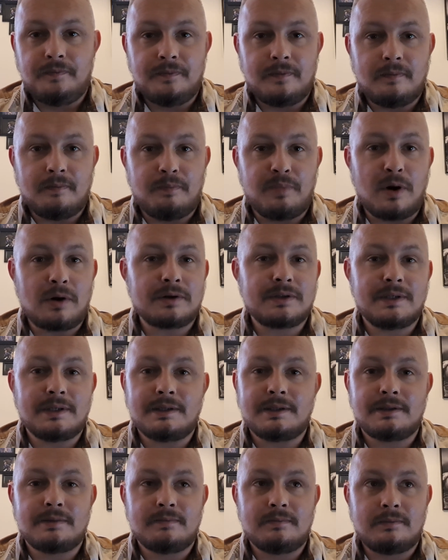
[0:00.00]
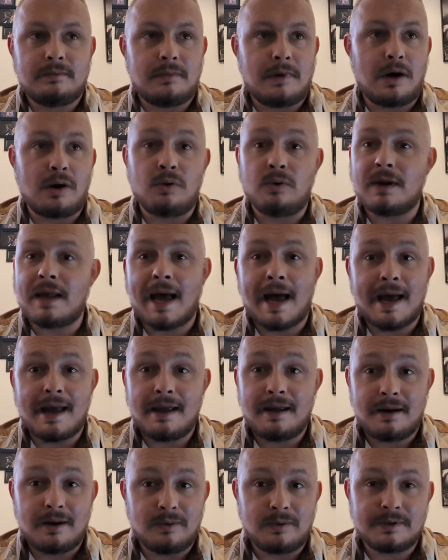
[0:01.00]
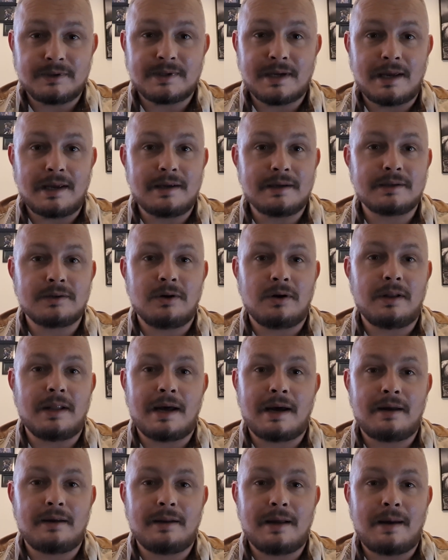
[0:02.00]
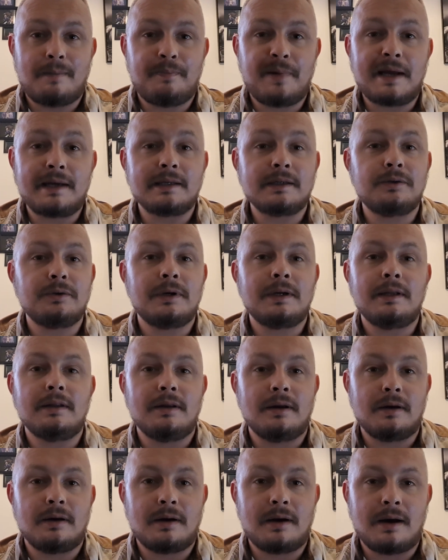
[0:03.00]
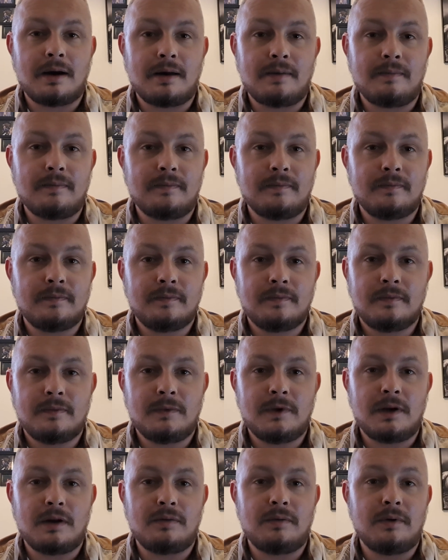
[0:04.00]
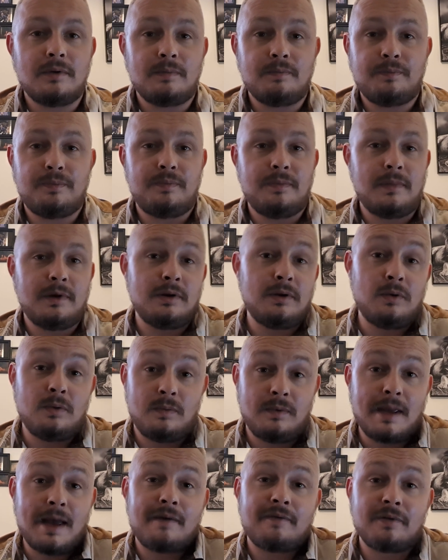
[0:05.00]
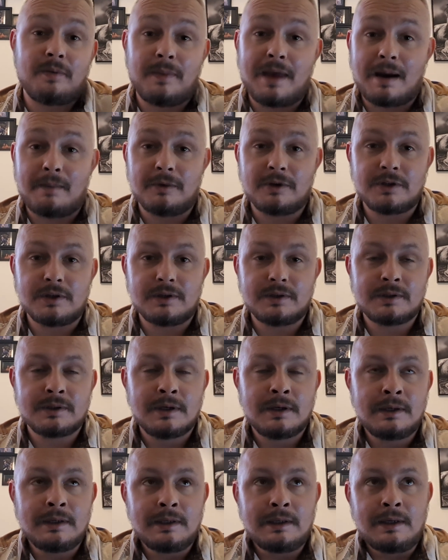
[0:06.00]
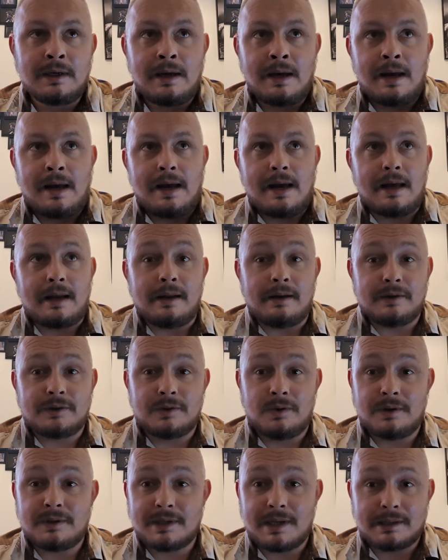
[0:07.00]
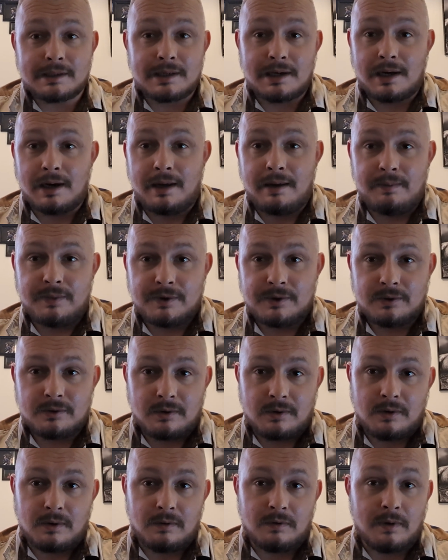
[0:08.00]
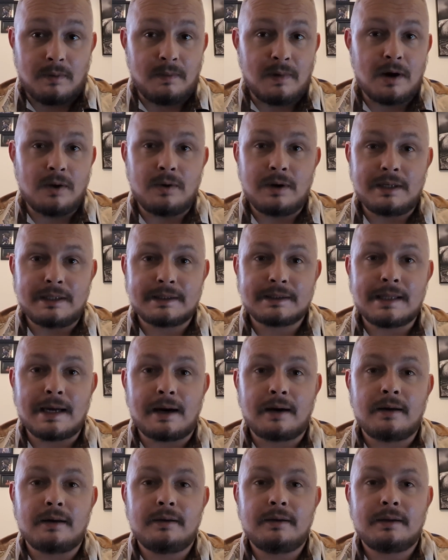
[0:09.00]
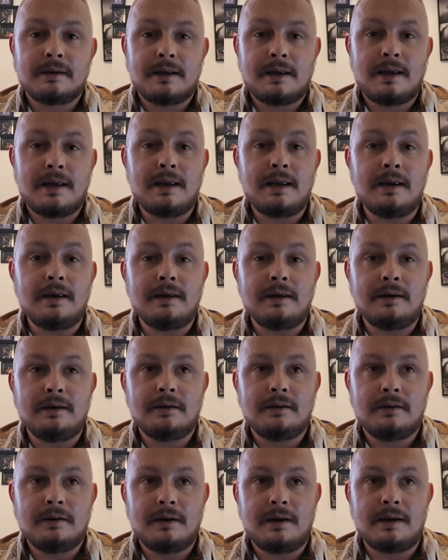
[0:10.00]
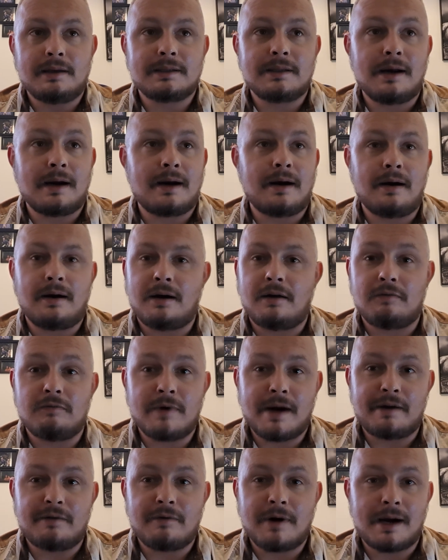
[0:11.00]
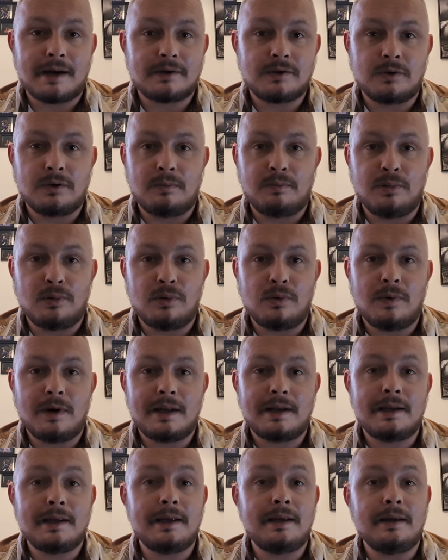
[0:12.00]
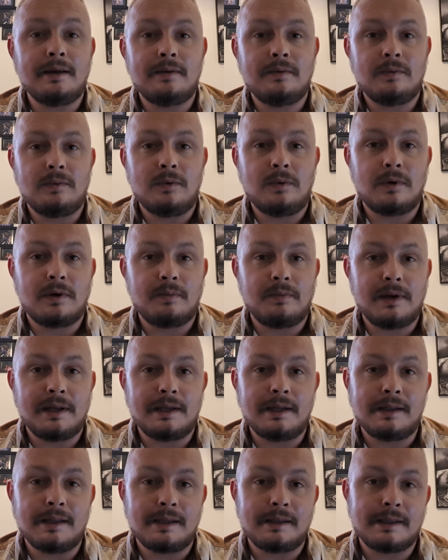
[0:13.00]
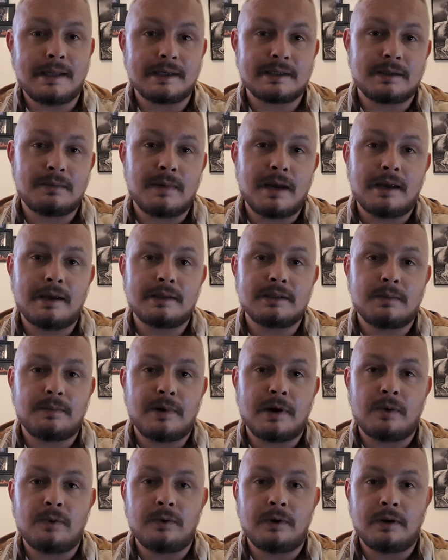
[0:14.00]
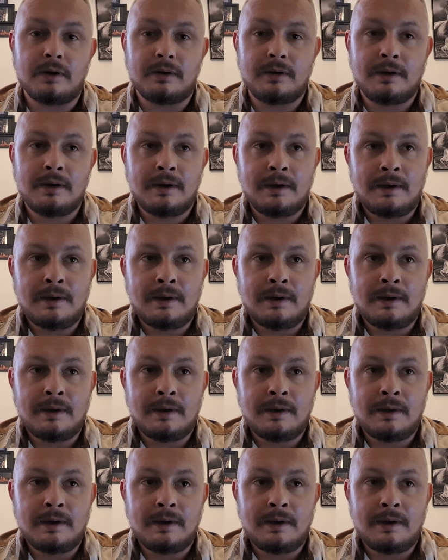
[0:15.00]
boxes okay. I wouldn't say he's got that pedigree that that you get from the amateurs. And then as soon as he gets clipped or remotely staggered, it's like a red rag to a ball, and he will completely then decimate his opponent.